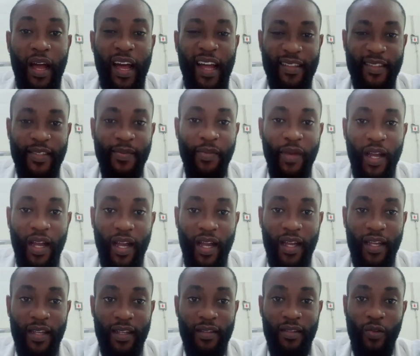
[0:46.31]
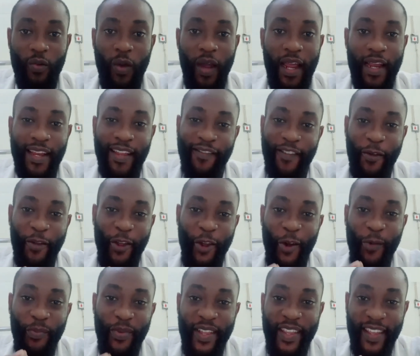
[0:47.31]
Asthma is quite a very
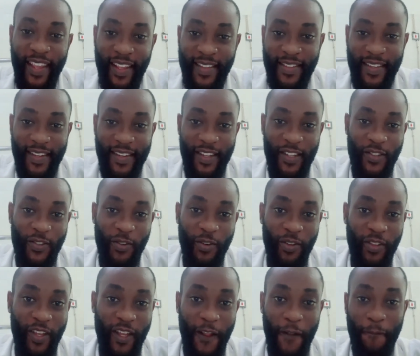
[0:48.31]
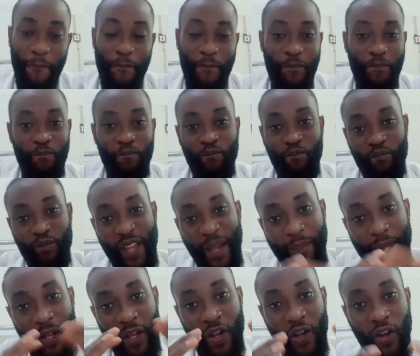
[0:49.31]
complicated disorder
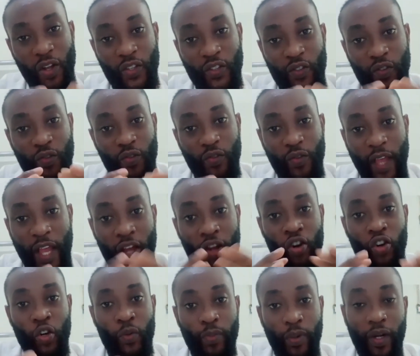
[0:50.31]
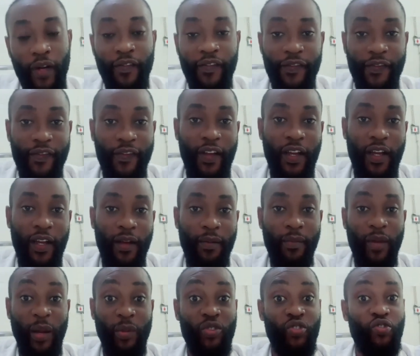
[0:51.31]
that belong to a group of
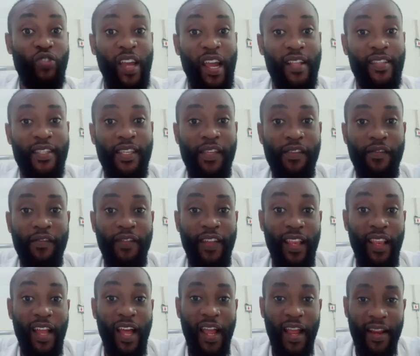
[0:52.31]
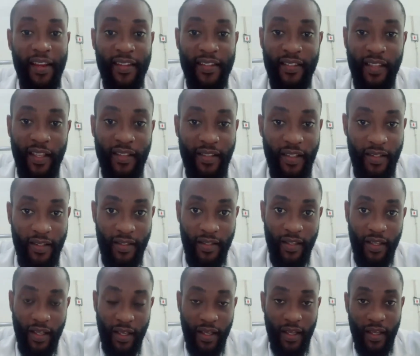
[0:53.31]
obstructive lung
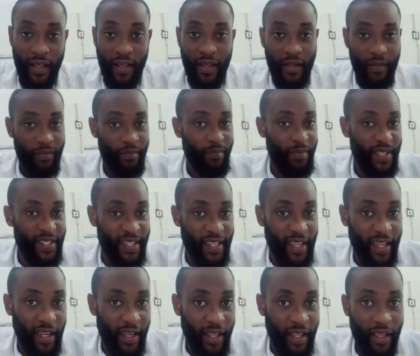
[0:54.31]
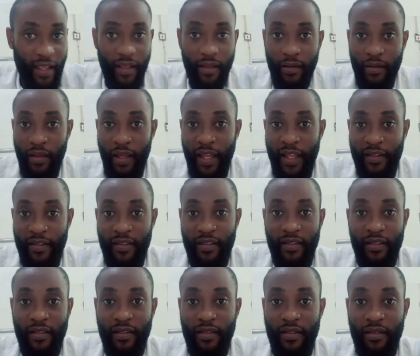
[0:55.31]
diseases. Basically,
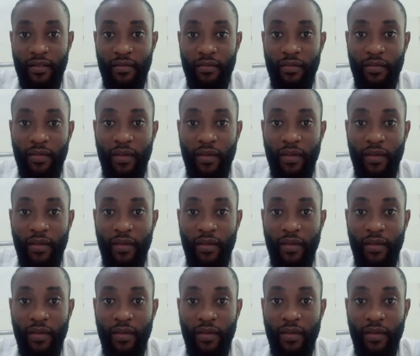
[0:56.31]
it's